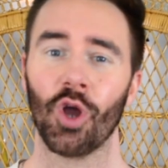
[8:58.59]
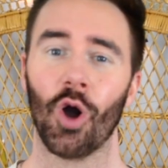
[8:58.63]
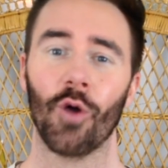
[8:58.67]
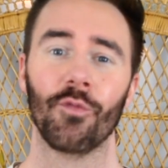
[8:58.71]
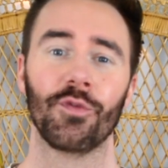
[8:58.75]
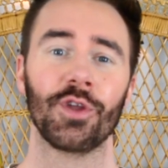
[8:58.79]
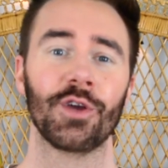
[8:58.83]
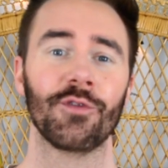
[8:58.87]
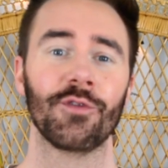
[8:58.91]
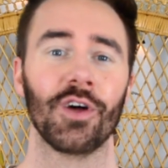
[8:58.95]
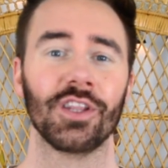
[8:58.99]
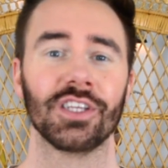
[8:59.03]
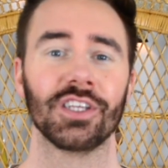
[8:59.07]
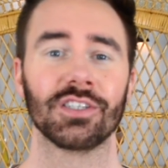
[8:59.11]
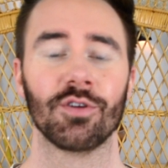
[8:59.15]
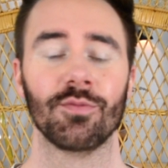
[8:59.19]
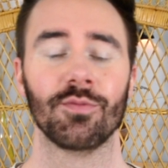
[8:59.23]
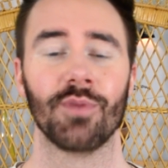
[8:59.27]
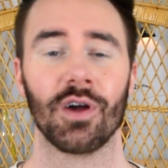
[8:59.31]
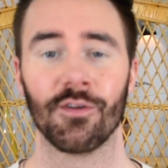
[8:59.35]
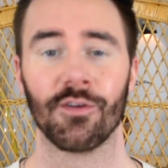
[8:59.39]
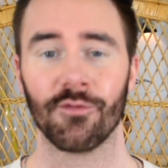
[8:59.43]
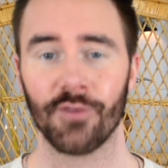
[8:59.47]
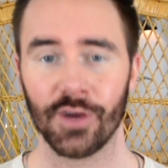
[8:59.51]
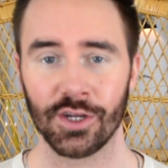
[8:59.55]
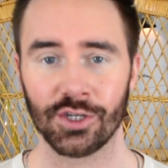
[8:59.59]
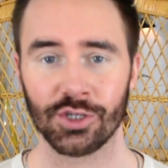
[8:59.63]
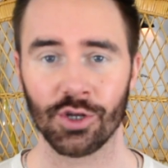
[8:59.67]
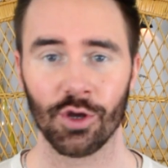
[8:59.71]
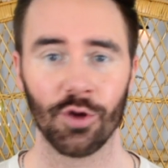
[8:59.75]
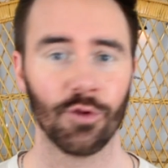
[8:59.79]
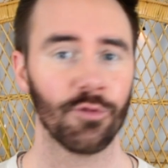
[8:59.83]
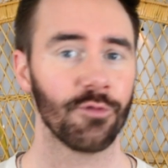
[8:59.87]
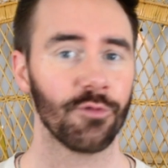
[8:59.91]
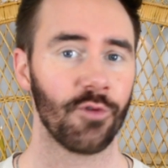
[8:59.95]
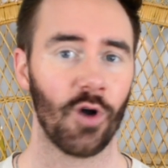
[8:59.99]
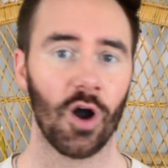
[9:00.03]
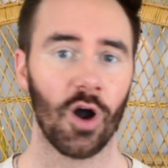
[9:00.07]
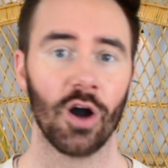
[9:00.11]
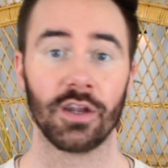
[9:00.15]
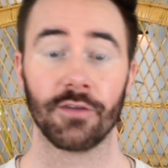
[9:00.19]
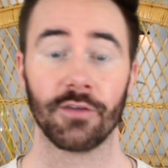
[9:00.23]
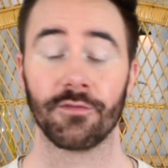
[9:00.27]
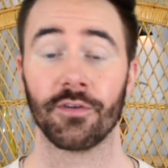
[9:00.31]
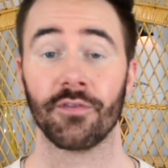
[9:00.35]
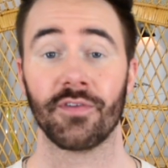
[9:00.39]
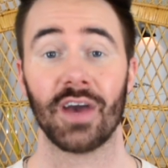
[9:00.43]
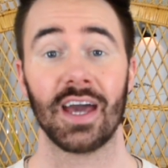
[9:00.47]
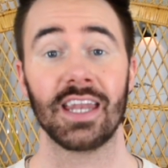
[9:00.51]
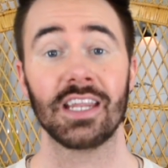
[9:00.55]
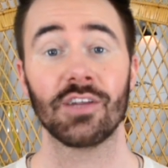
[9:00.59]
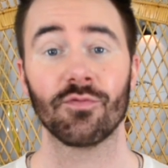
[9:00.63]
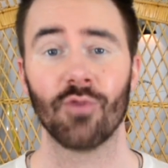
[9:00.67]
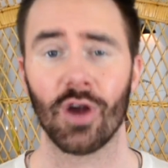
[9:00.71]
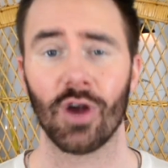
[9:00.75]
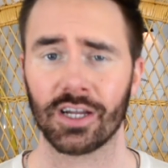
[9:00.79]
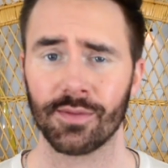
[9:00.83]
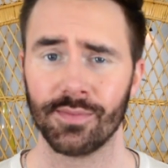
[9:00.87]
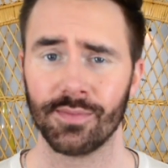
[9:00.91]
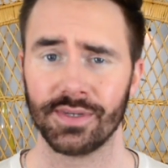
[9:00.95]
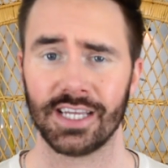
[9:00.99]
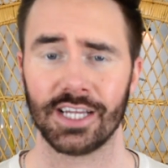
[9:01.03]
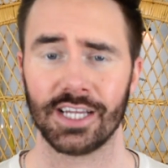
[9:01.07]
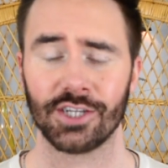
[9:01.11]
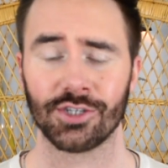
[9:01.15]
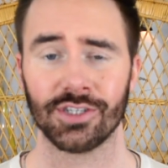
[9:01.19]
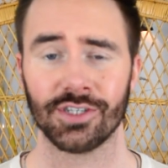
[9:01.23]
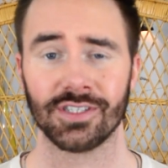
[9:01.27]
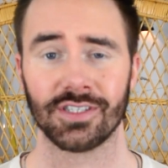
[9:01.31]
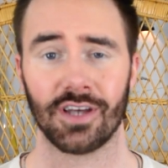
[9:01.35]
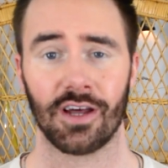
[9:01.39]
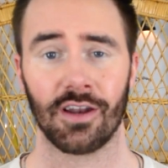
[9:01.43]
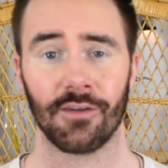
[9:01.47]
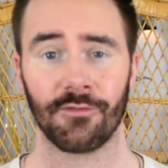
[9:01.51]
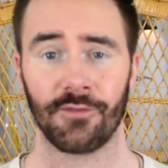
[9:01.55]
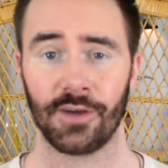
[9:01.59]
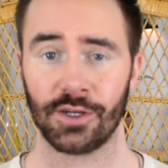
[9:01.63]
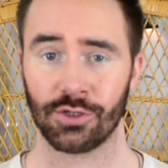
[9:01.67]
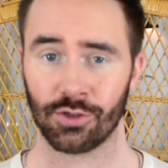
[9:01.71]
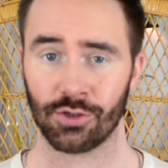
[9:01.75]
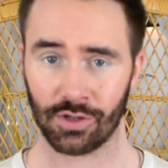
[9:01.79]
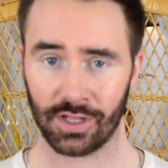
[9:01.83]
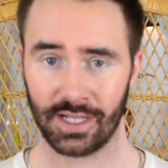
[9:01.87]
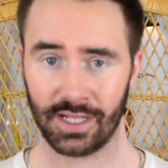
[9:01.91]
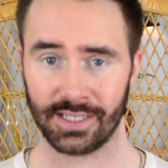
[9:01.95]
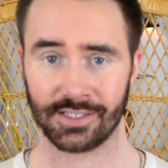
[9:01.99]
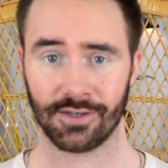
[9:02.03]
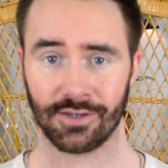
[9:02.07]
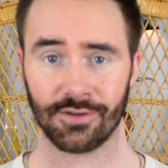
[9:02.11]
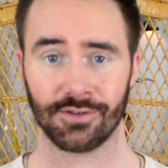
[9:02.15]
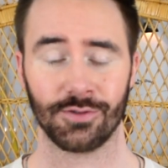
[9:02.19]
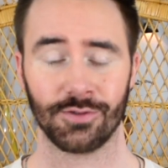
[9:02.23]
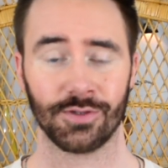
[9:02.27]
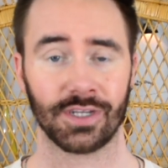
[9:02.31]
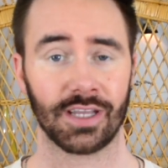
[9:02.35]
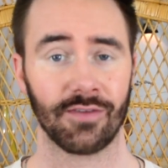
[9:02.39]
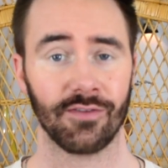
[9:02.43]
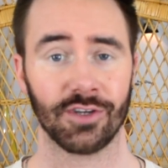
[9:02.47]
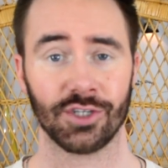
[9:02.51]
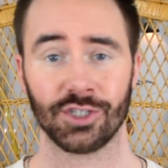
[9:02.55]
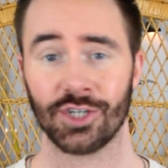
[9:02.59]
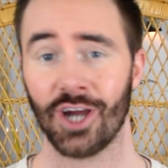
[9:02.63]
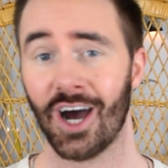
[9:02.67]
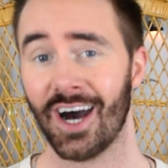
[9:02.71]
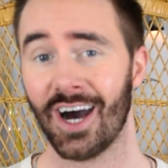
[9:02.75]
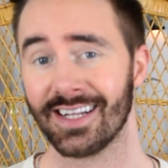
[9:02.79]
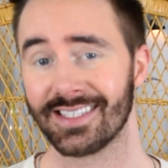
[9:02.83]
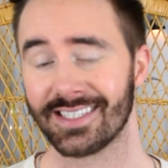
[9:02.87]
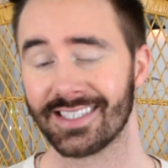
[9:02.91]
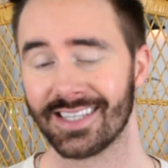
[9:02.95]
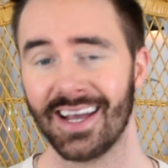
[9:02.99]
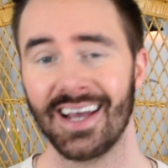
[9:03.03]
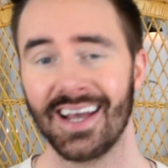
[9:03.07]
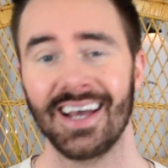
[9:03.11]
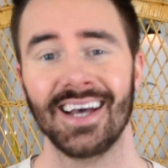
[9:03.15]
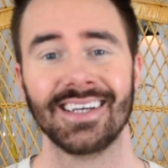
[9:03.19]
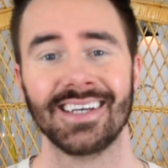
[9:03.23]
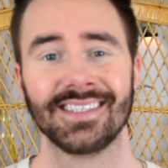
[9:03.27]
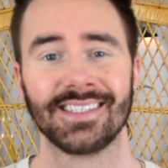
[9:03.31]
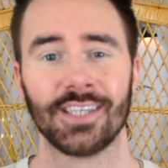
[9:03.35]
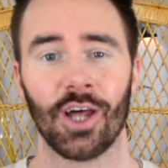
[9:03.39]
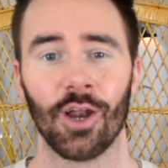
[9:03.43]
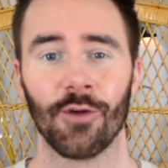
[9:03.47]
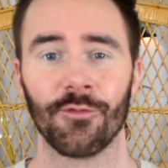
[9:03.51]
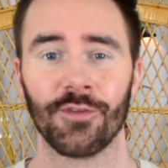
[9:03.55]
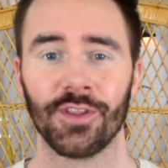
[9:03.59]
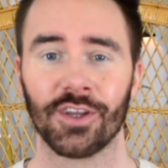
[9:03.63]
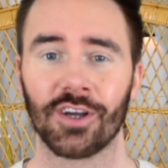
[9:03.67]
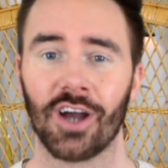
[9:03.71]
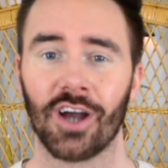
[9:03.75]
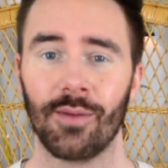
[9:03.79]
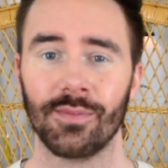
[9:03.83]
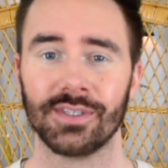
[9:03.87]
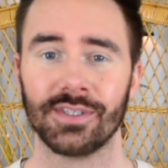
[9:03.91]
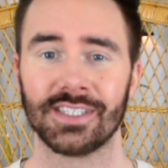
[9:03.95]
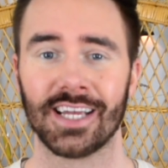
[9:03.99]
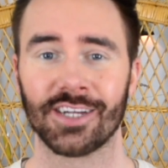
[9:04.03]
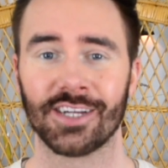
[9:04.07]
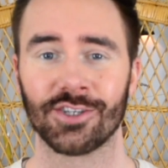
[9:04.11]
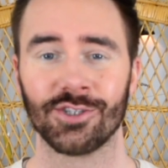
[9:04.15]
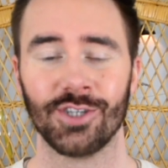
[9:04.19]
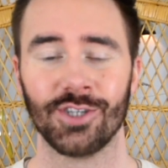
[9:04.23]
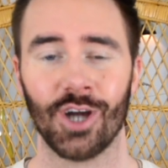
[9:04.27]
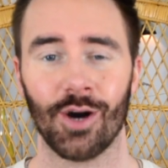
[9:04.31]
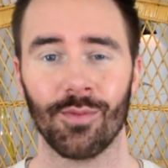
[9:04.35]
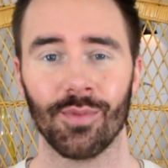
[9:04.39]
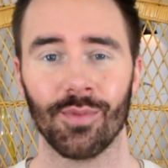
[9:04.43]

Hopefully you found this to be beneficial, fun. If you have any recommendations on a facial cleanser to give a shot, sound off in the comment section down